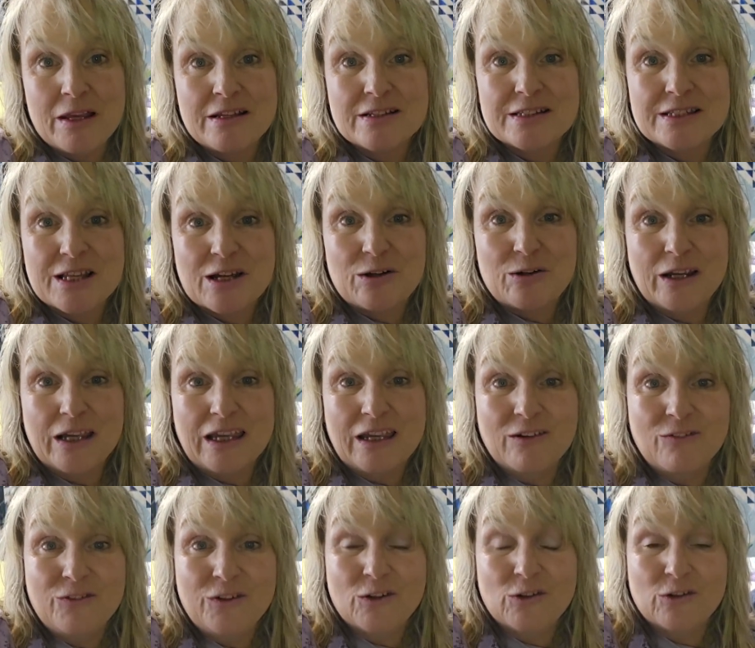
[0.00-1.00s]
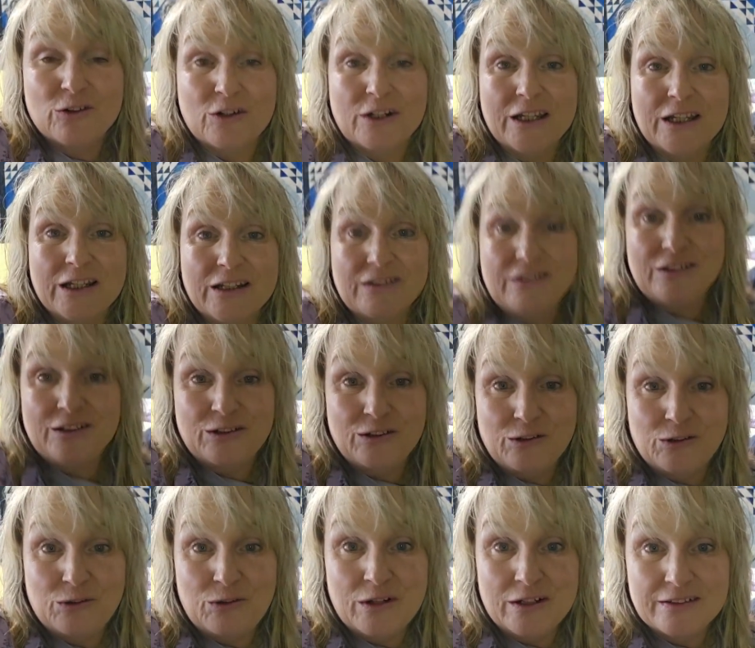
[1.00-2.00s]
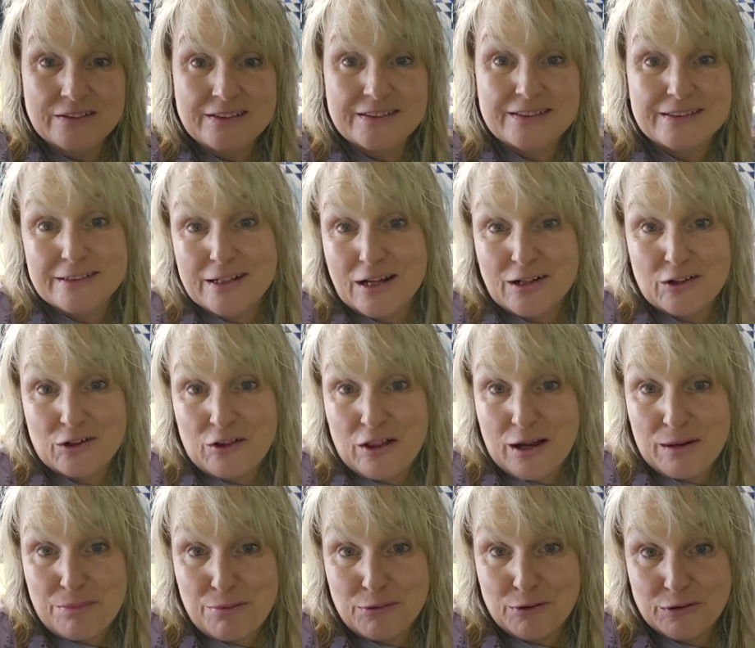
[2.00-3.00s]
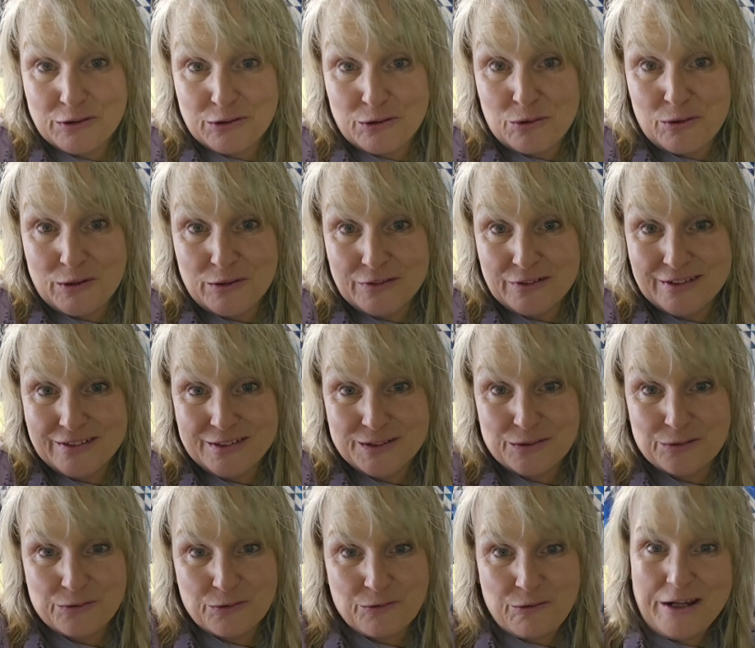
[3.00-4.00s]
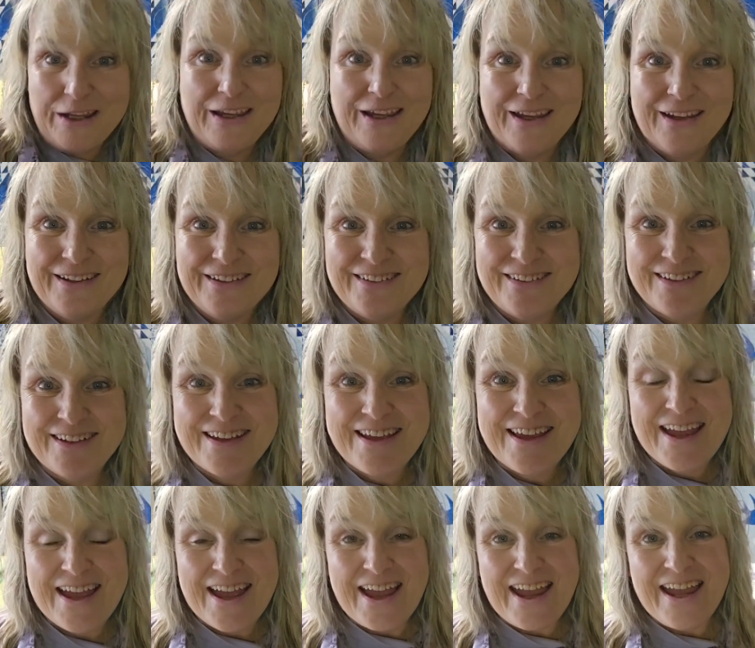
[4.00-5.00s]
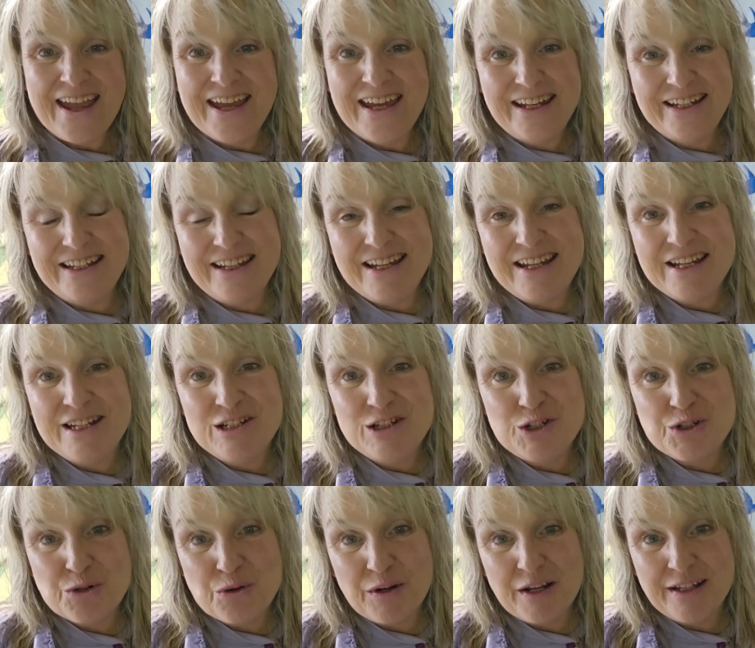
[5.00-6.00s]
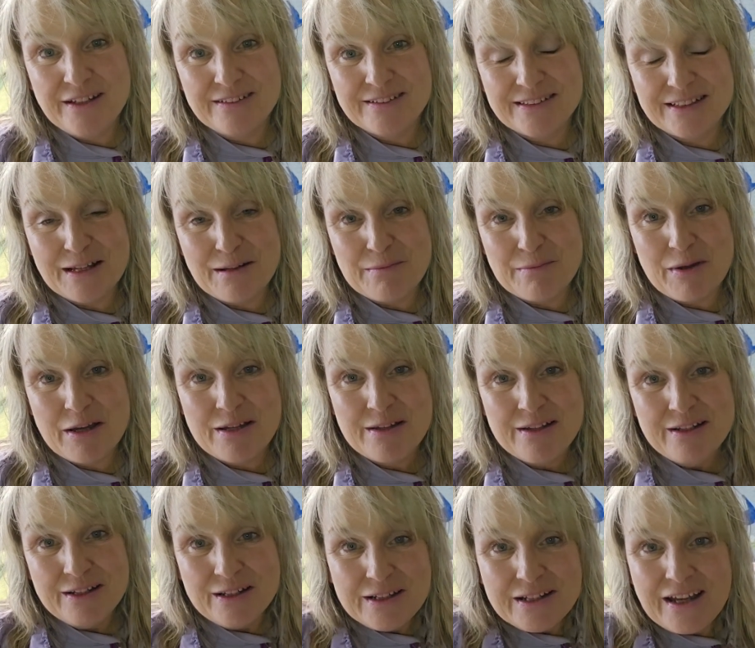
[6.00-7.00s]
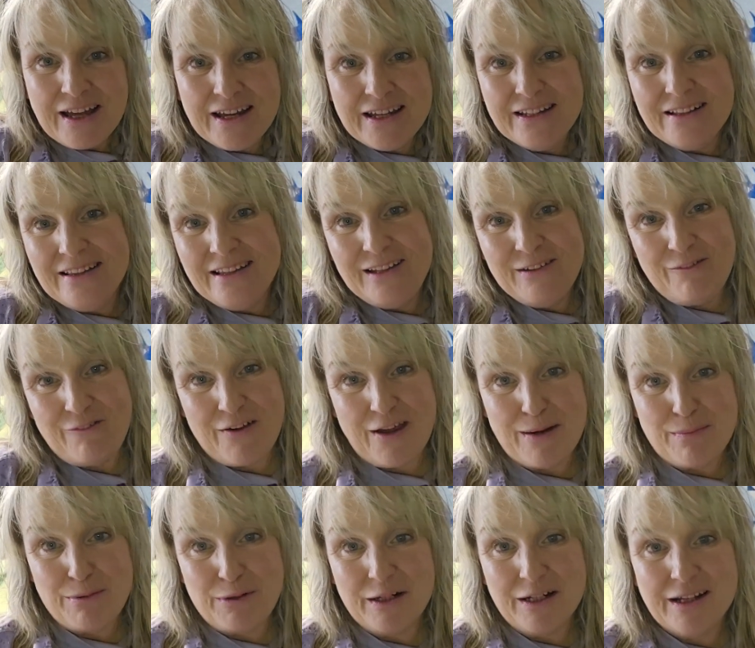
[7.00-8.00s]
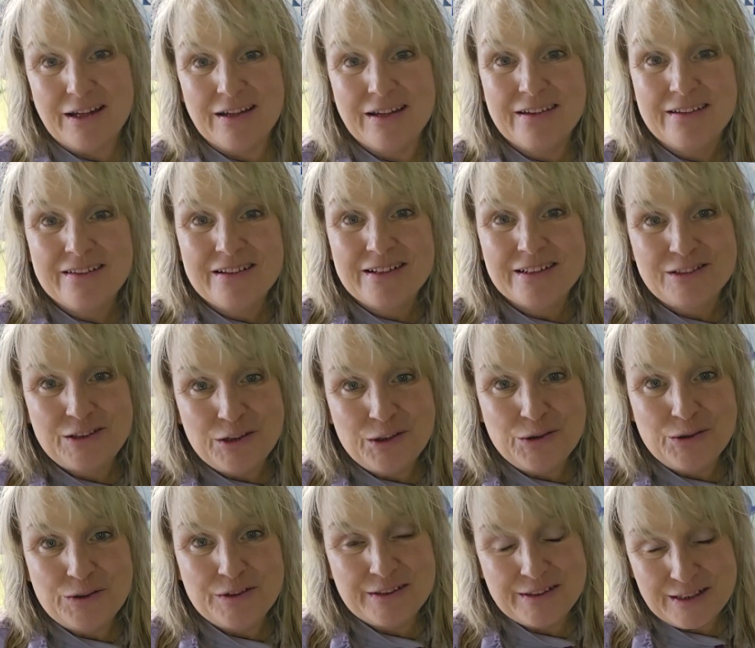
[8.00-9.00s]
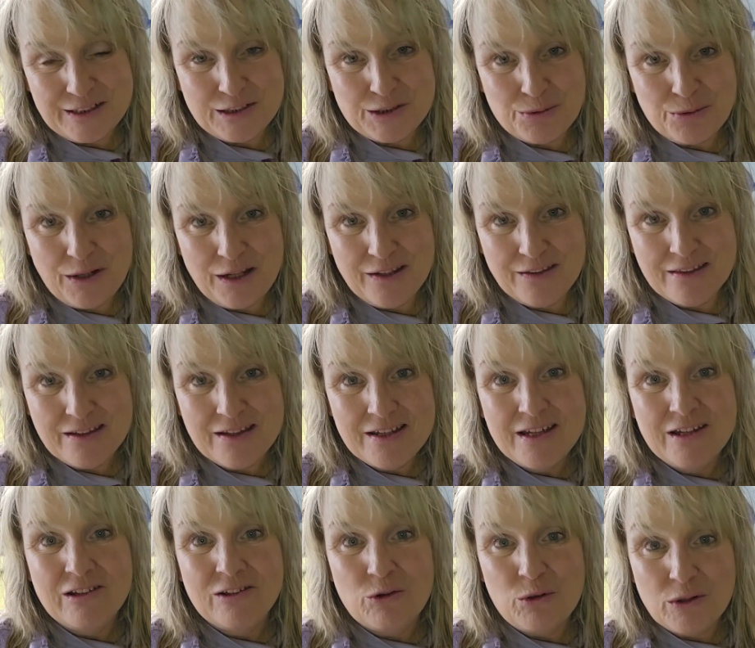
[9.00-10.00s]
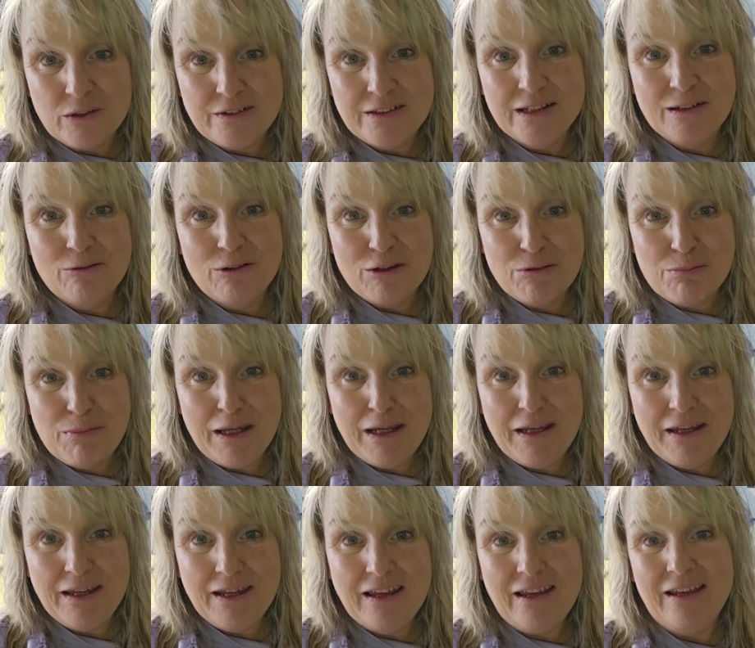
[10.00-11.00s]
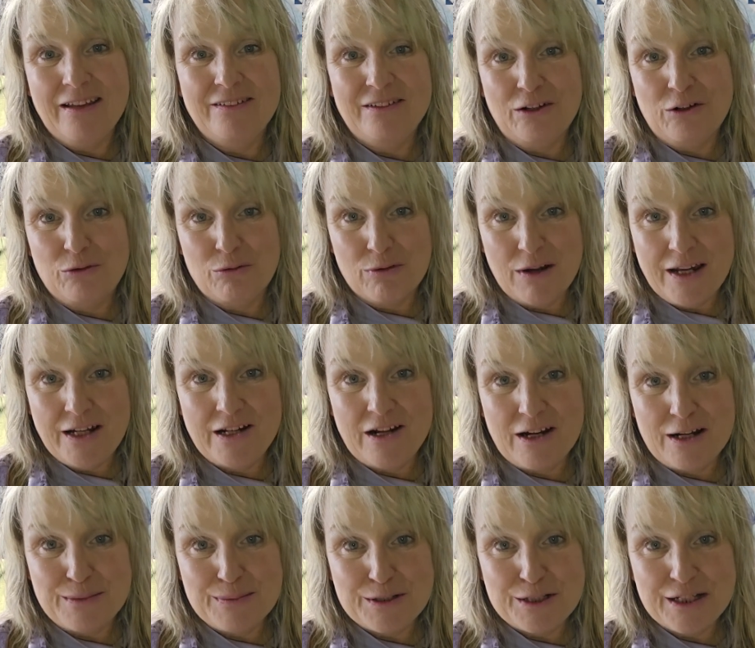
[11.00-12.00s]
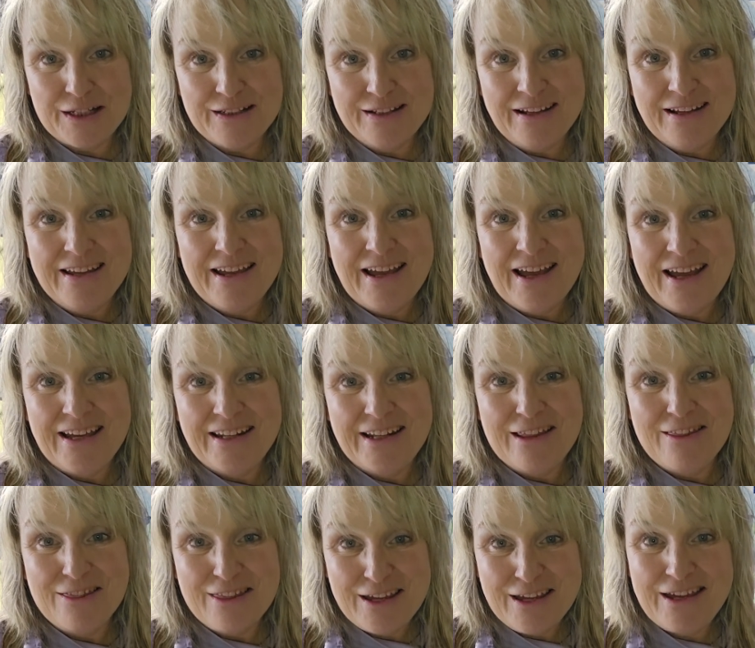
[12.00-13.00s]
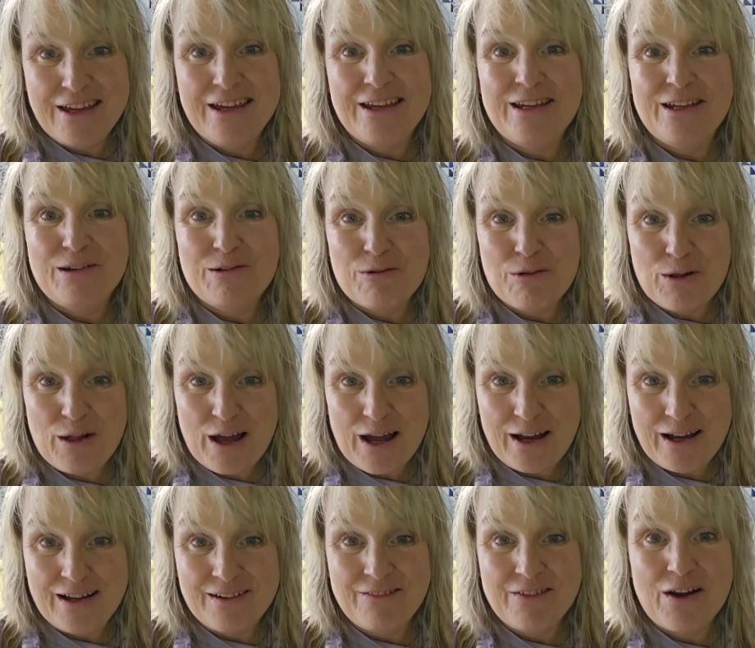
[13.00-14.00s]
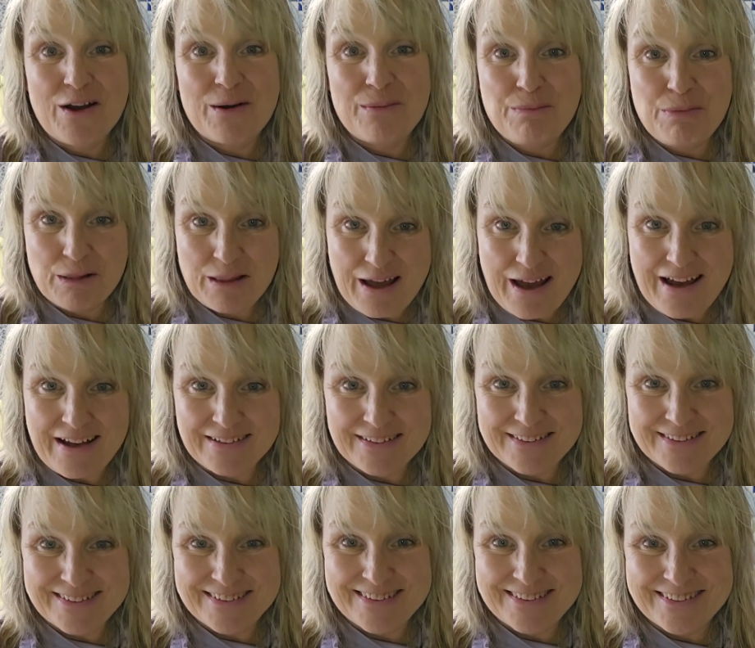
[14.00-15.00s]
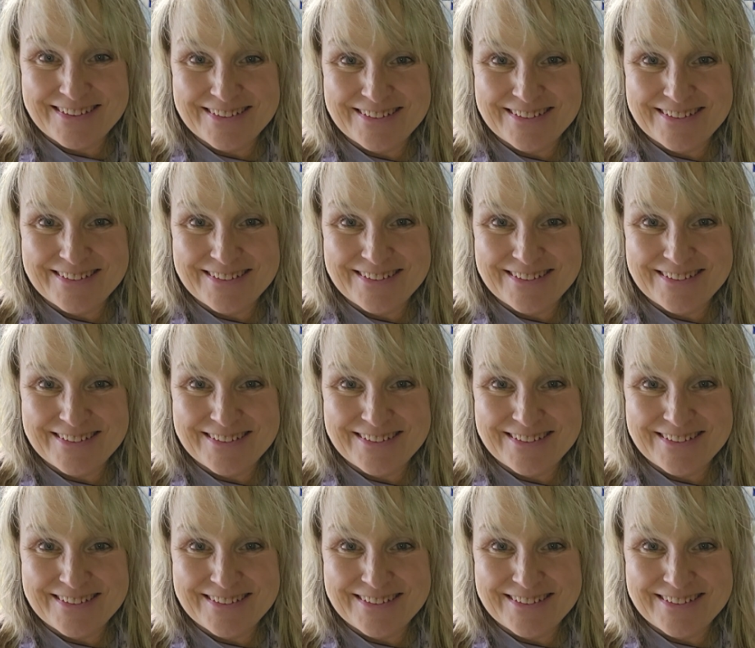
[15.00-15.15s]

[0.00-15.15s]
So if you're looking to snuggle up with a quilt this weekend and enjoy some cuddly fabric to stitch with, quilting with Minky is a great option, and I think you will have a blast.